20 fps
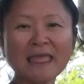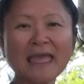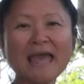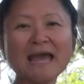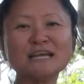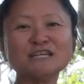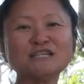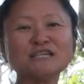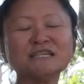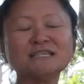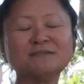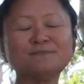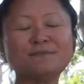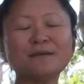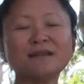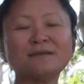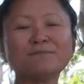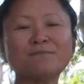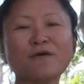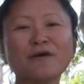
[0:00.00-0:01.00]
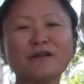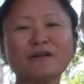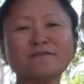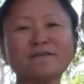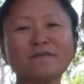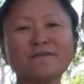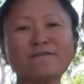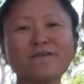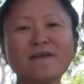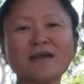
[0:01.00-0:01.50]
And she's been part of
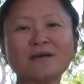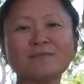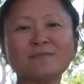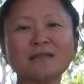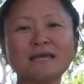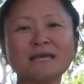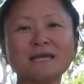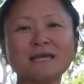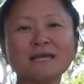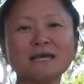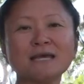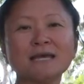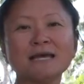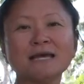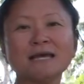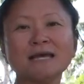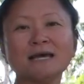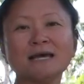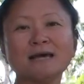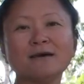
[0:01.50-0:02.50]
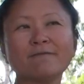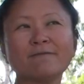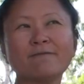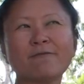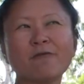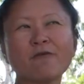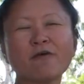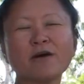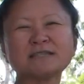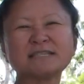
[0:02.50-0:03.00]
our family
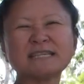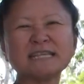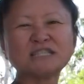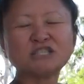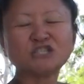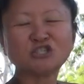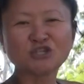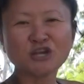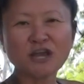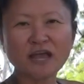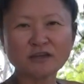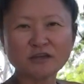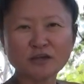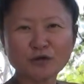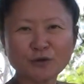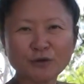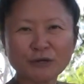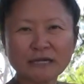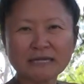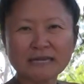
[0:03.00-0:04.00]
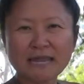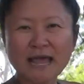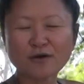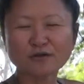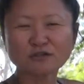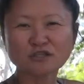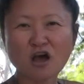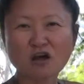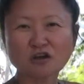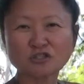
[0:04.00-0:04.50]
since January, now
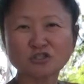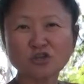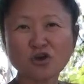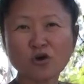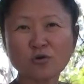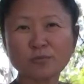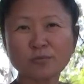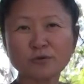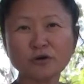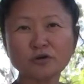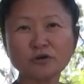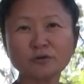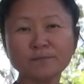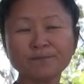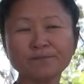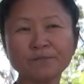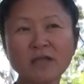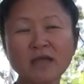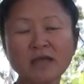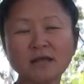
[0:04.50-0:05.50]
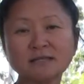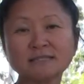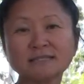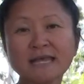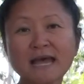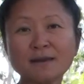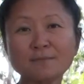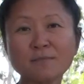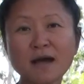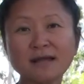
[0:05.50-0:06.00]
it's October,
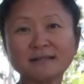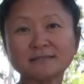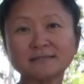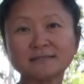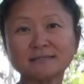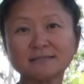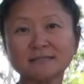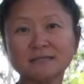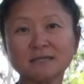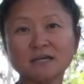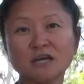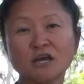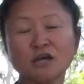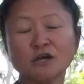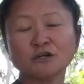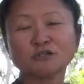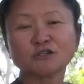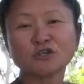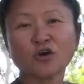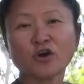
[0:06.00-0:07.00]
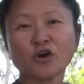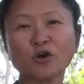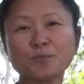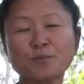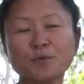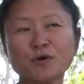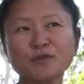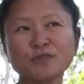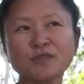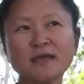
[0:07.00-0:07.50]
10 months. So her
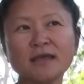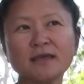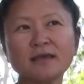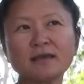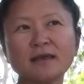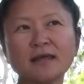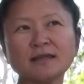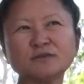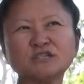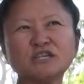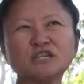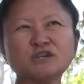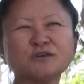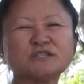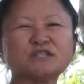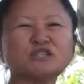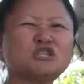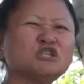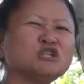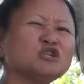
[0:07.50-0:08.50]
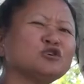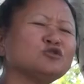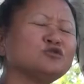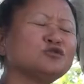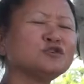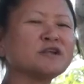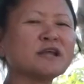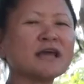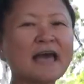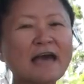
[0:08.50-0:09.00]
birthday, and she was two
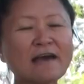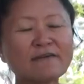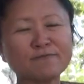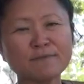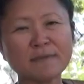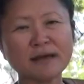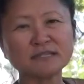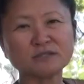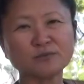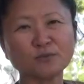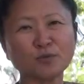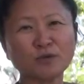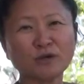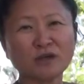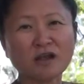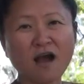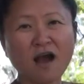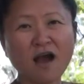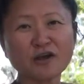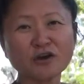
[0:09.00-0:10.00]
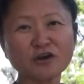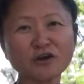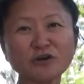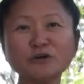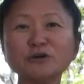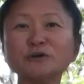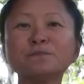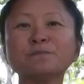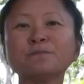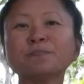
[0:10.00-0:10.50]
and a half months when we got
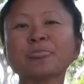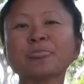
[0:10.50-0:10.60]
her.